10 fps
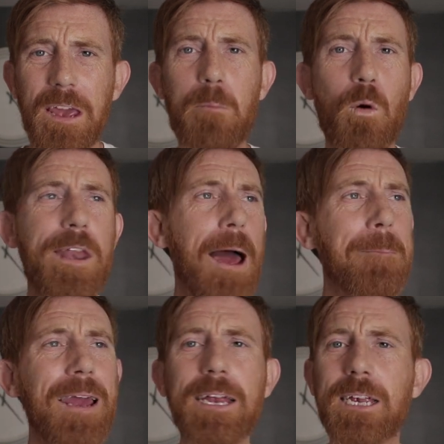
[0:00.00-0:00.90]
And what
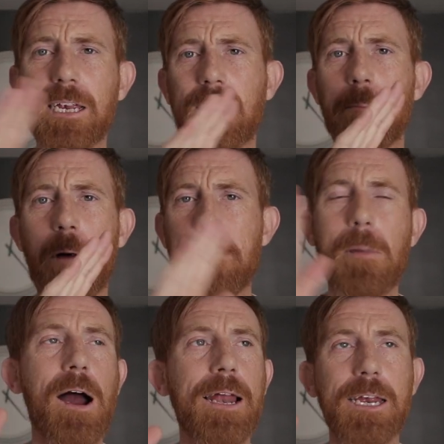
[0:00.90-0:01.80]
that means is that my
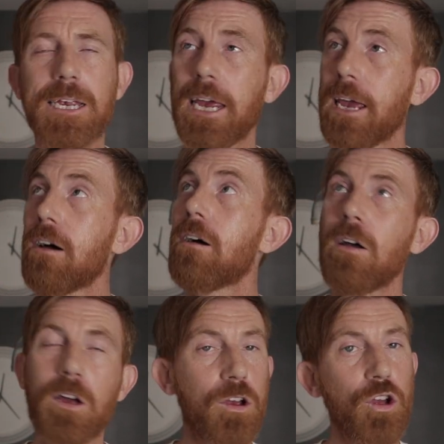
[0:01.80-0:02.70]
mind is here.
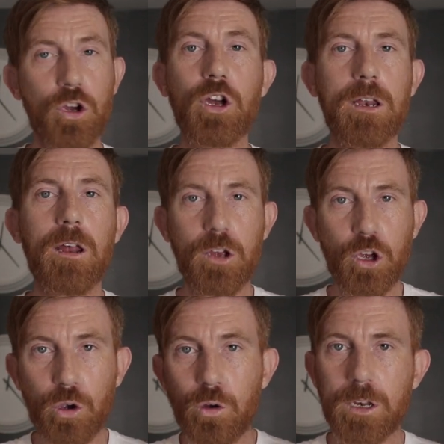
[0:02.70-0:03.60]
You can
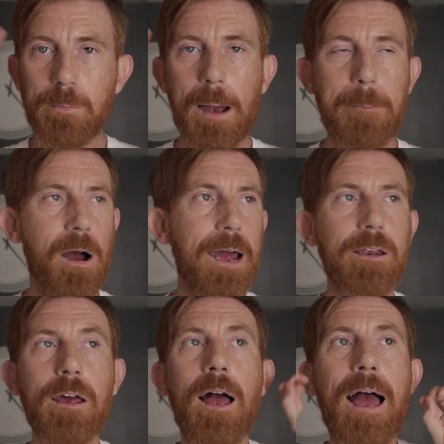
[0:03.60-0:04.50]
use my
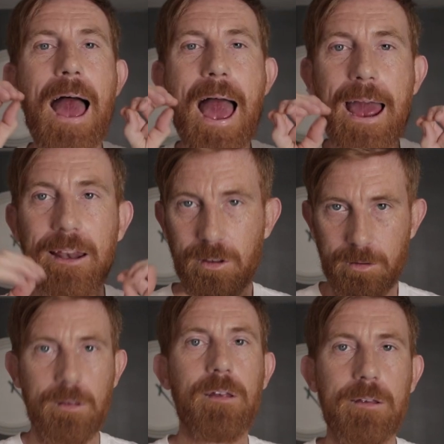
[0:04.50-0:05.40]
mind, and
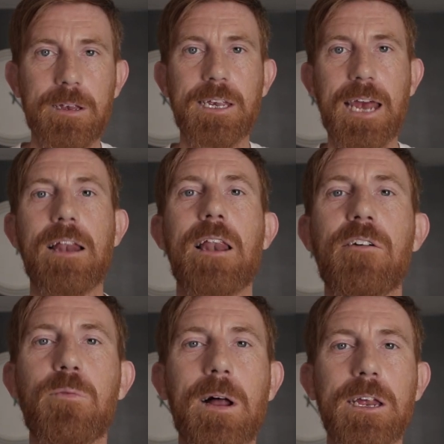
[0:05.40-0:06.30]
said
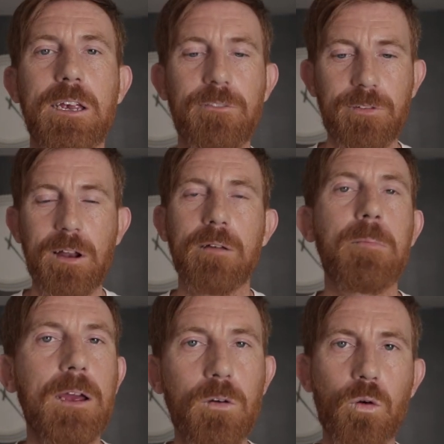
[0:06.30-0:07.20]
loved one is in front of
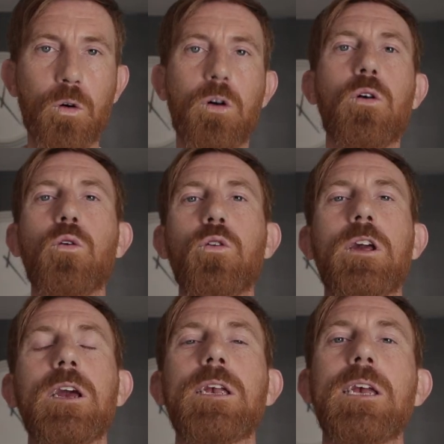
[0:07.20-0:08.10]
me, or
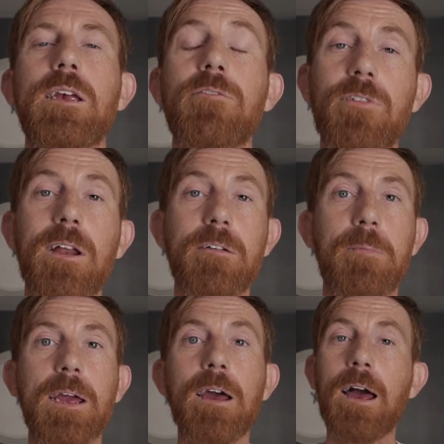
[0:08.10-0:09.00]
audience is in front of
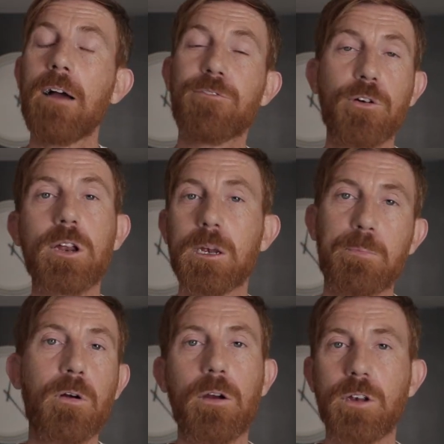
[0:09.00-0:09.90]
me. And through this
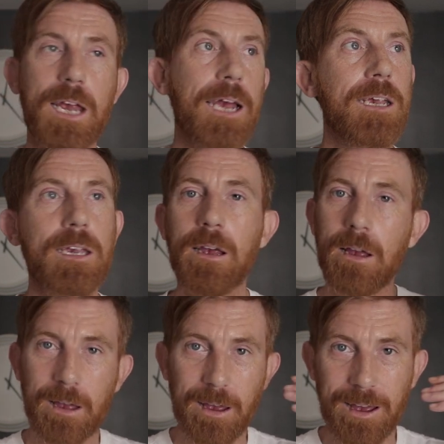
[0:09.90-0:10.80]
process,
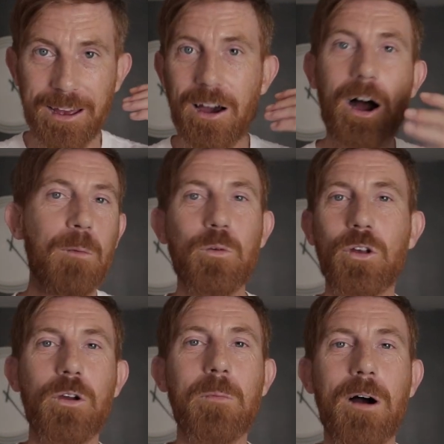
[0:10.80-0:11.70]
I will
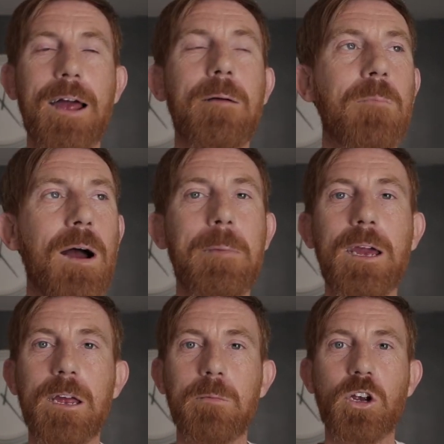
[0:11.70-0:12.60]
do my
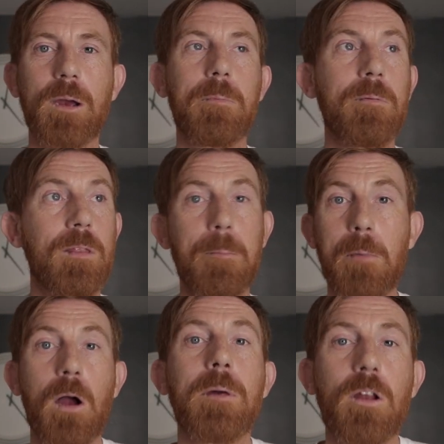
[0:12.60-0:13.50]
mediumship. The
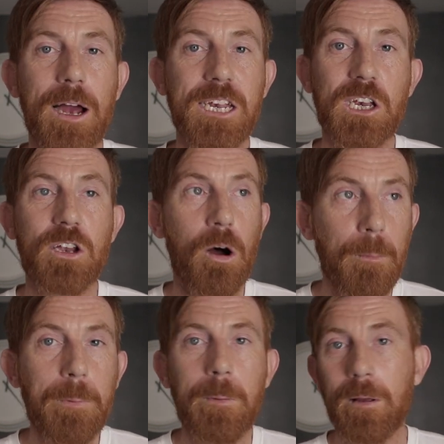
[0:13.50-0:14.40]
moment I
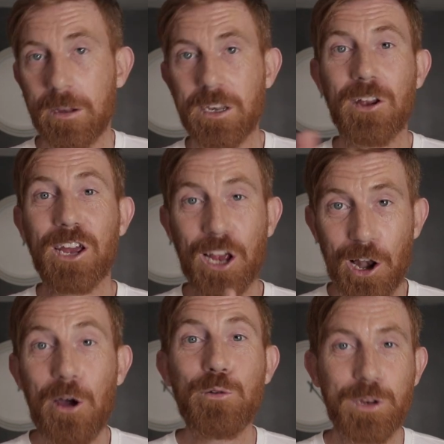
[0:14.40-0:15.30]
stop, so the
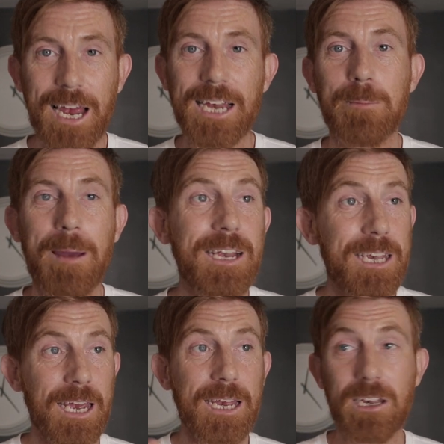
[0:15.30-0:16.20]
close
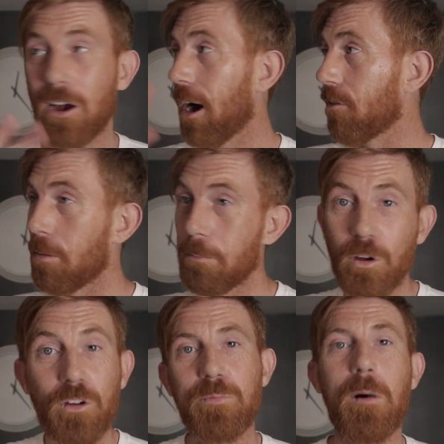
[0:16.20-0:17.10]
aspect is I
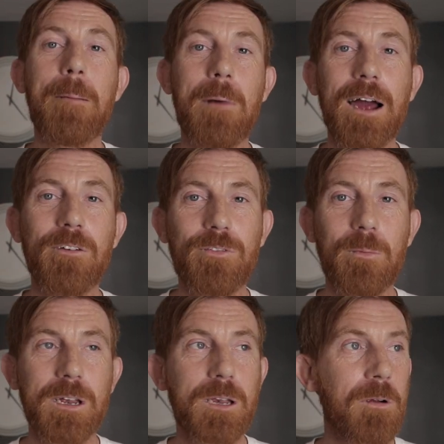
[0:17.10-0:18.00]
remove my mind
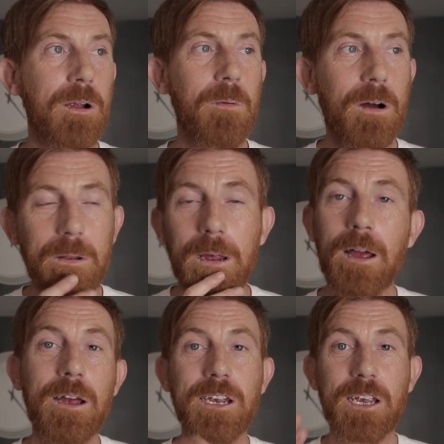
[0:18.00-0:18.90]
from the spirit world.
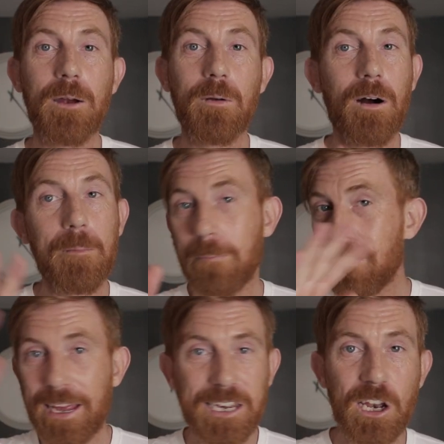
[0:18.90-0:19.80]
So
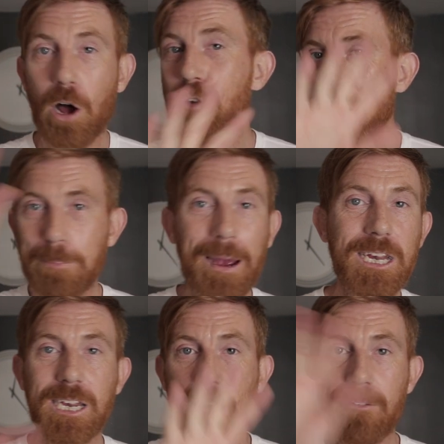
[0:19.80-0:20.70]
there's no
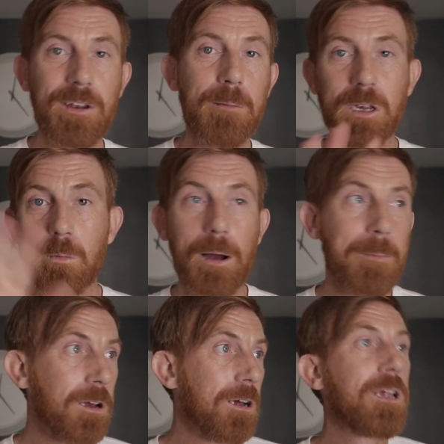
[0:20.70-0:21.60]
space there for them to work
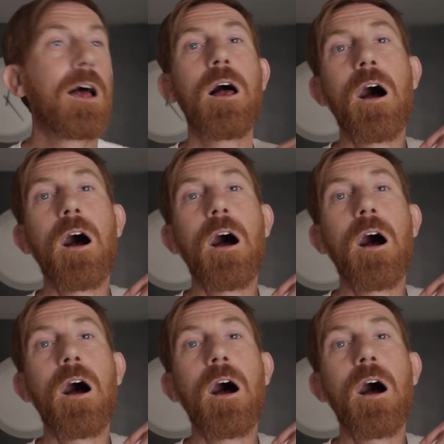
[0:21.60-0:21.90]
because